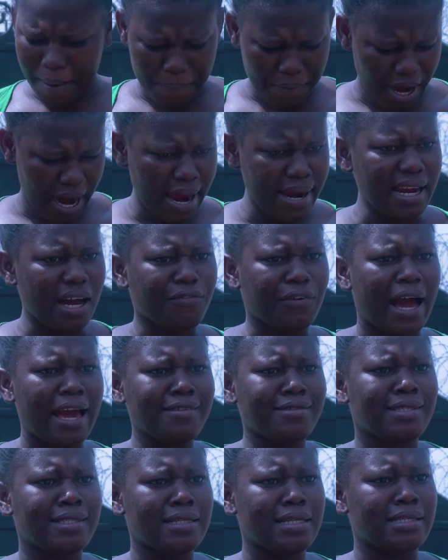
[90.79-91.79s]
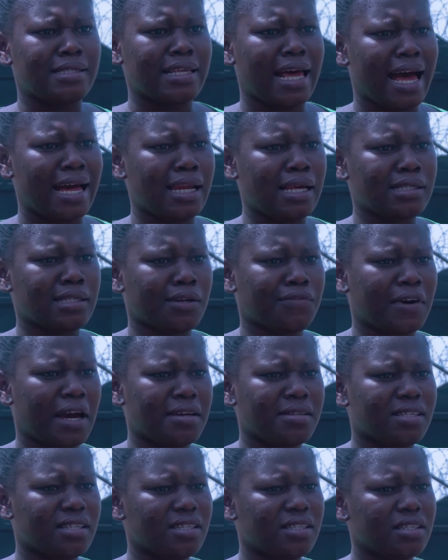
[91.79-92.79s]
may bring enough five cities. Five
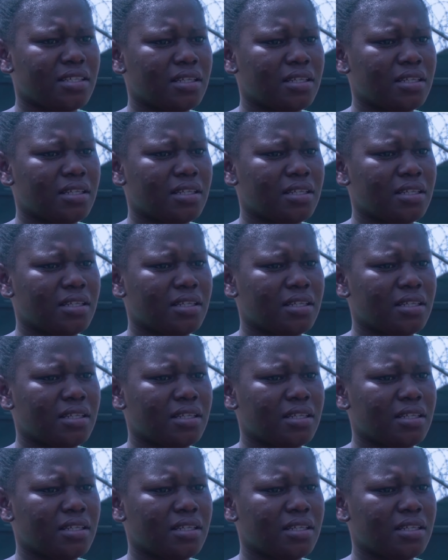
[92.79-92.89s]
cities,